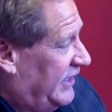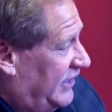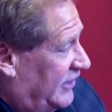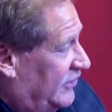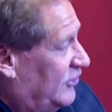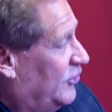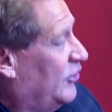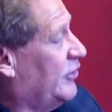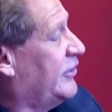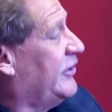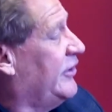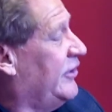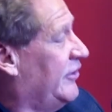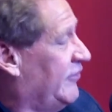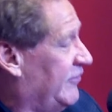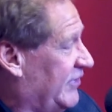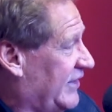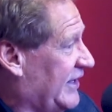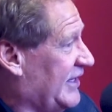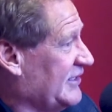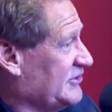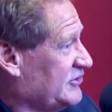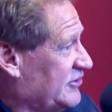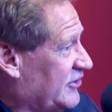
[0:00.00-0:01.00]
and looking over
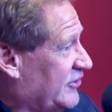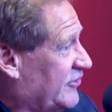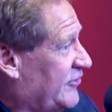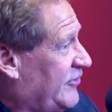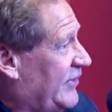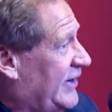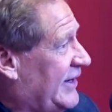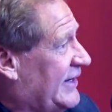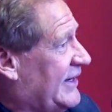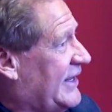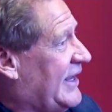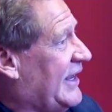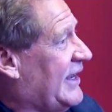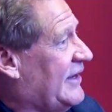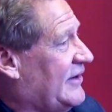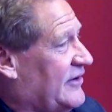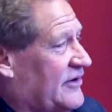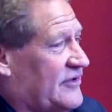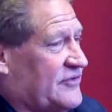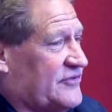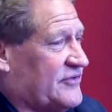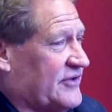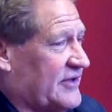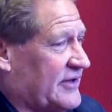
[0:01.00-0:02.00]
the edge of the Grand Canyon.
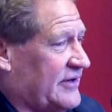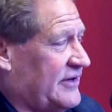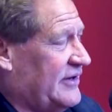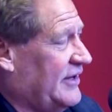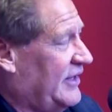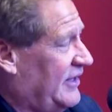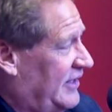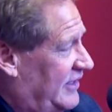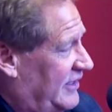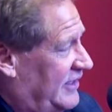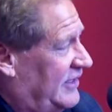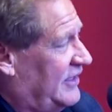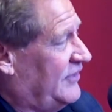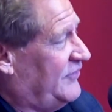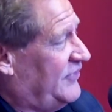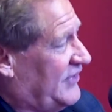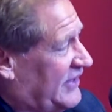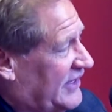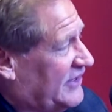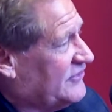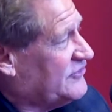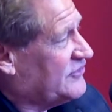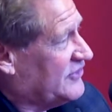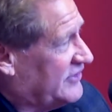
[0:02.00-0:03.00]
He said, if
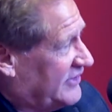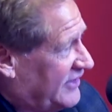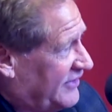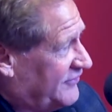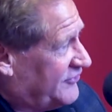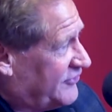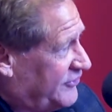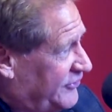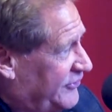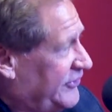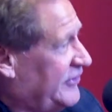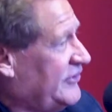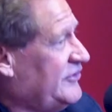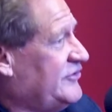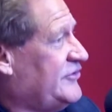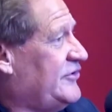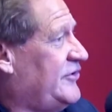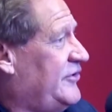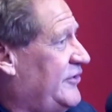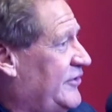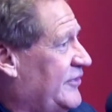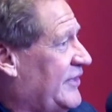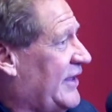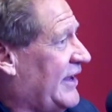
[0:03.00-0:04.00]
he has enough courage
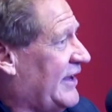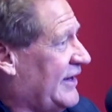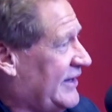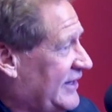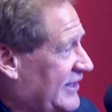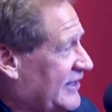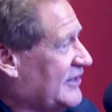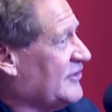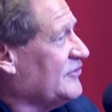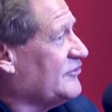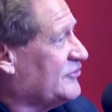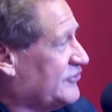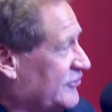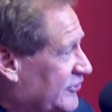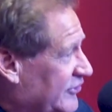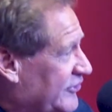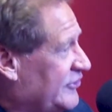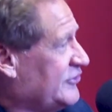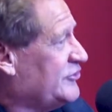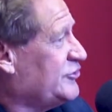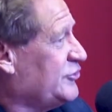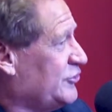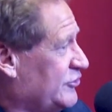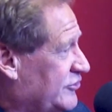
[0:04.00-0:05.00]
to do that, he can
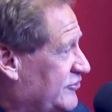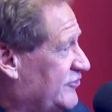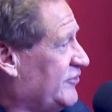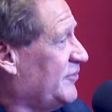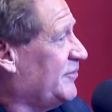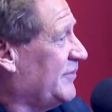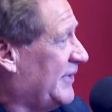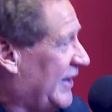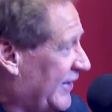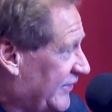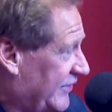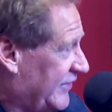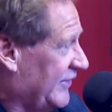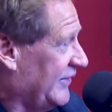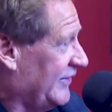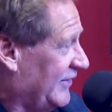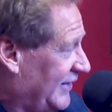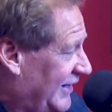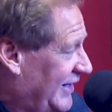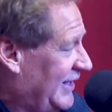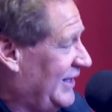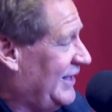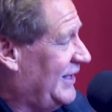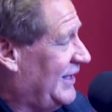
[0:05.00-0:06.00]
start a church from nothing.
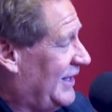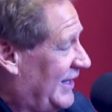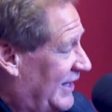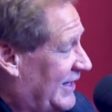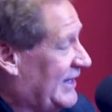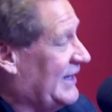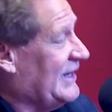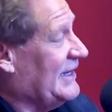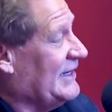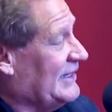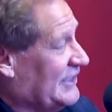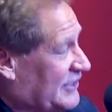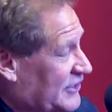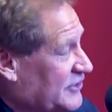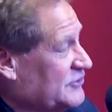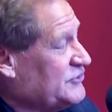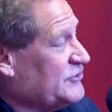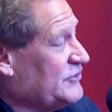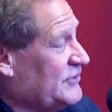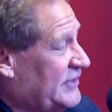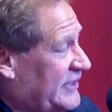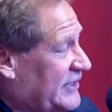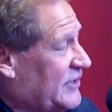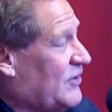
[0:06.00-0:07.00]
Wow. And he
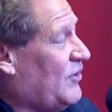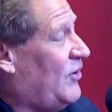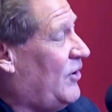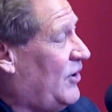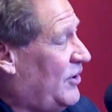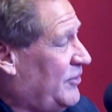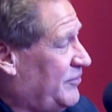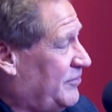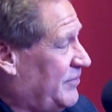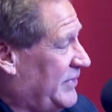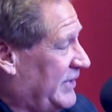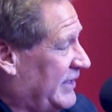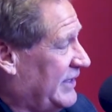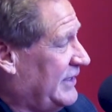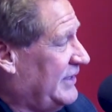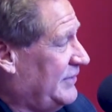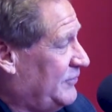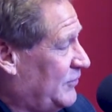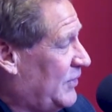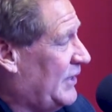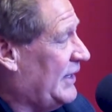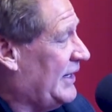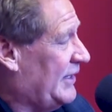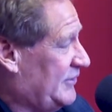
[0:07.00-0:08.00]
literally called me
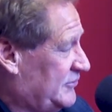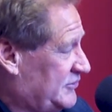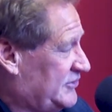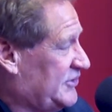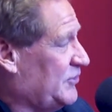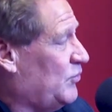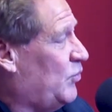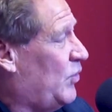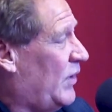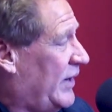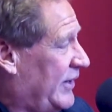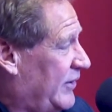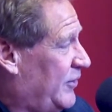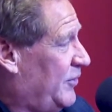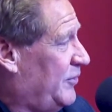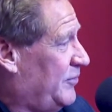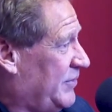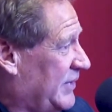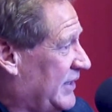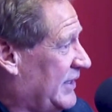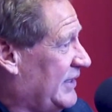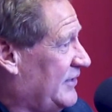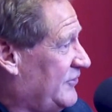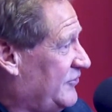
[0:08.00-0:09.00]
while I was in
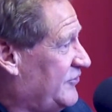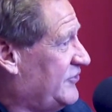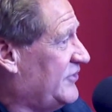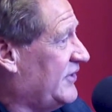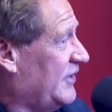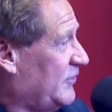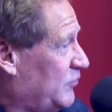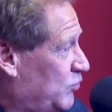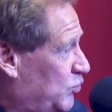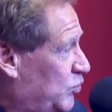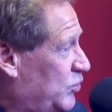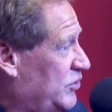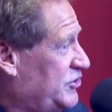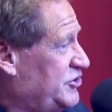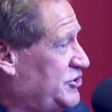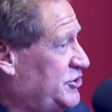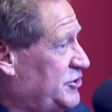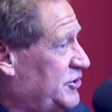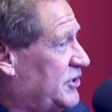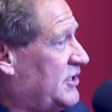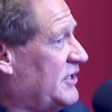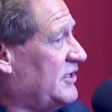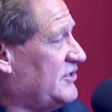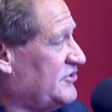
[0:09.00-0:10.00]
Wyoming and said, Would
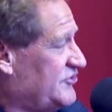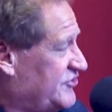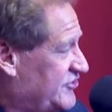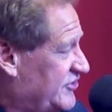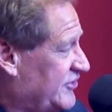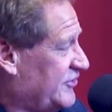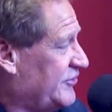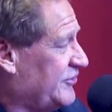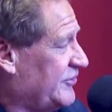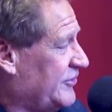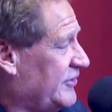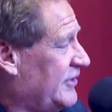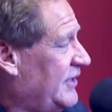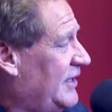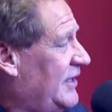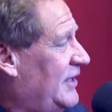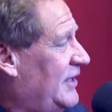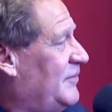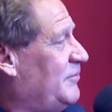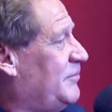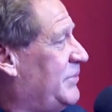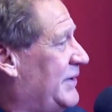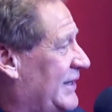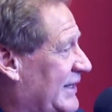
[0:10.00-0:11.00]
you consider
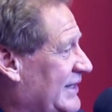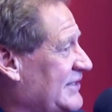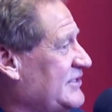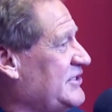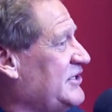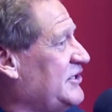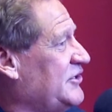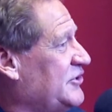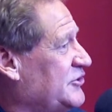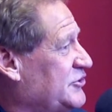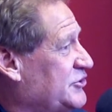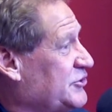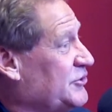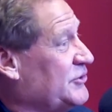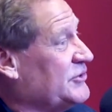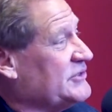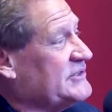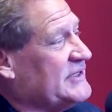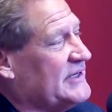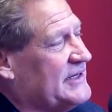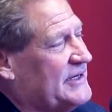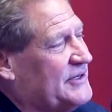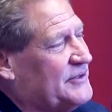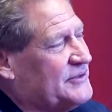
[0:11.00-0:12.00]
planting a
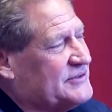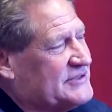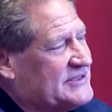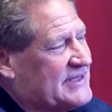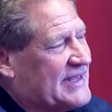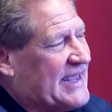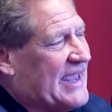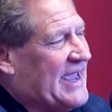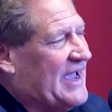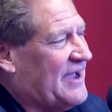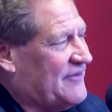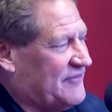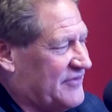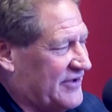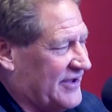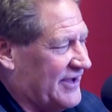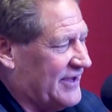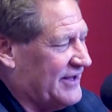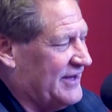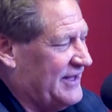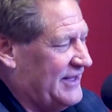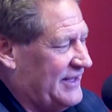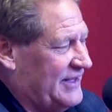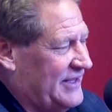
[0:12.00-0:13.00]
church? And here's the
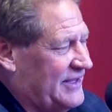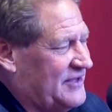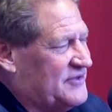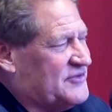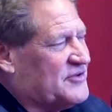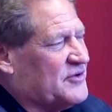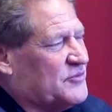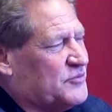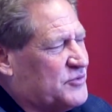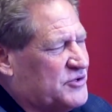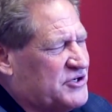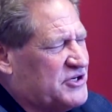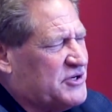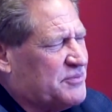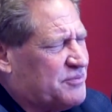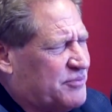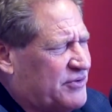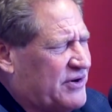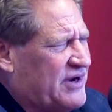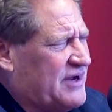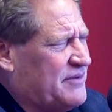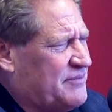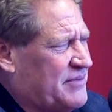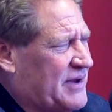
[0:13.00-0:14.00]
caveat He said, Would you
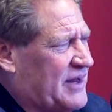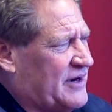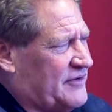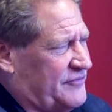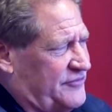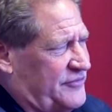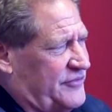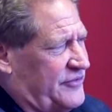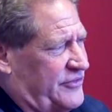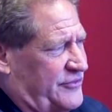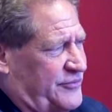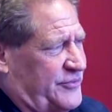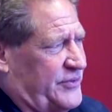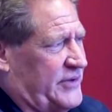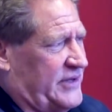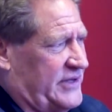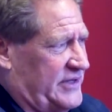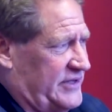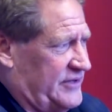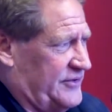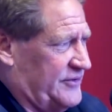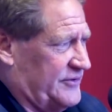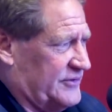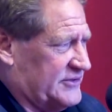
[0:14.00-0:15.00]
pray about it for three
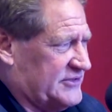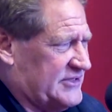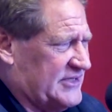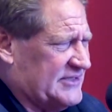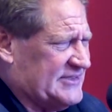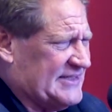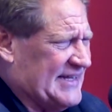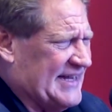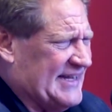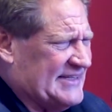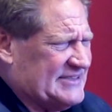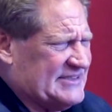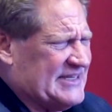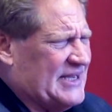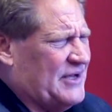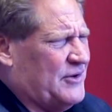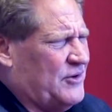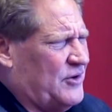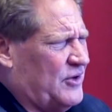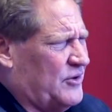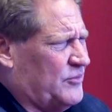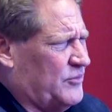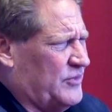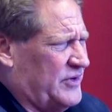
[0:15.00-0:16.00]
years? Because I asked, How
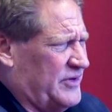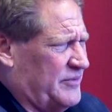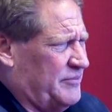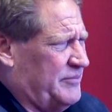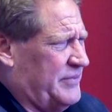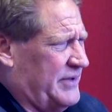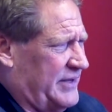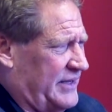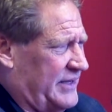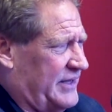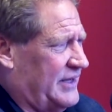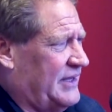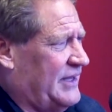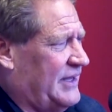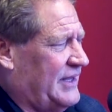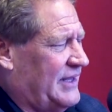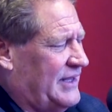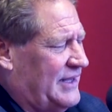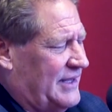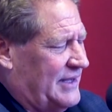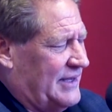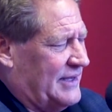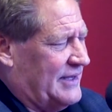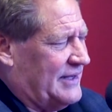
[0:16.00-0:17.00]
long would it be?
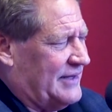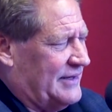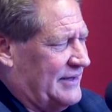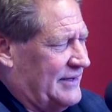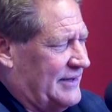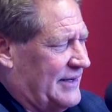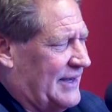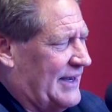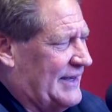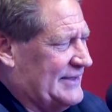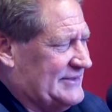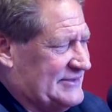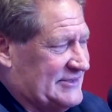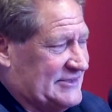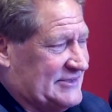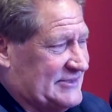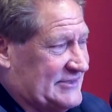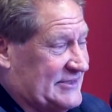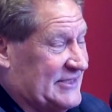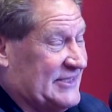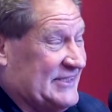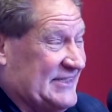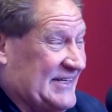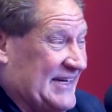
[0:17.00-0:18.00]
And I
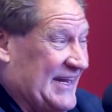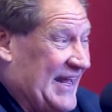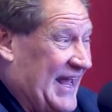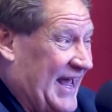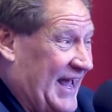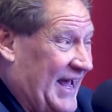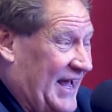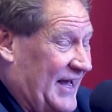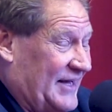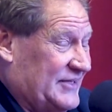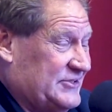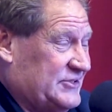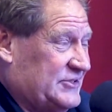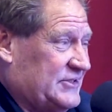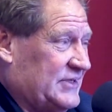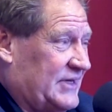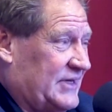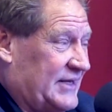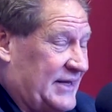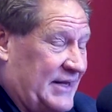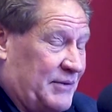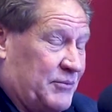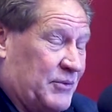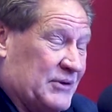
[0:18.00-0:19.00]
just said, Yes.
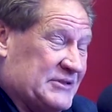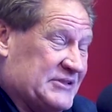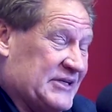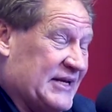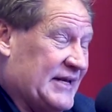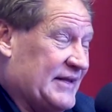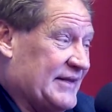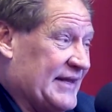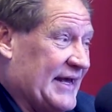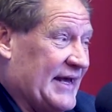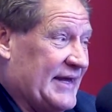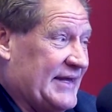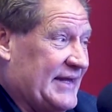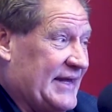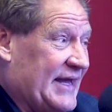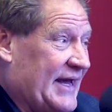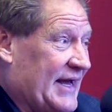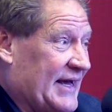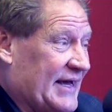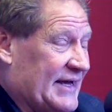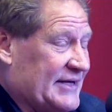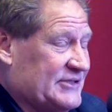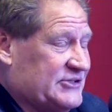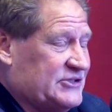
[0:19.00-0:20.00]
Again, once again, that
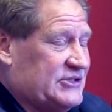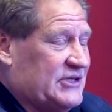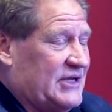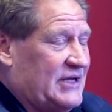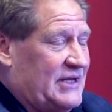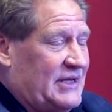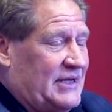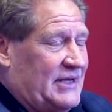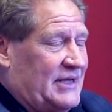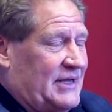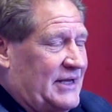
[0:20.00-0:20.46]
yes. Sure, sure.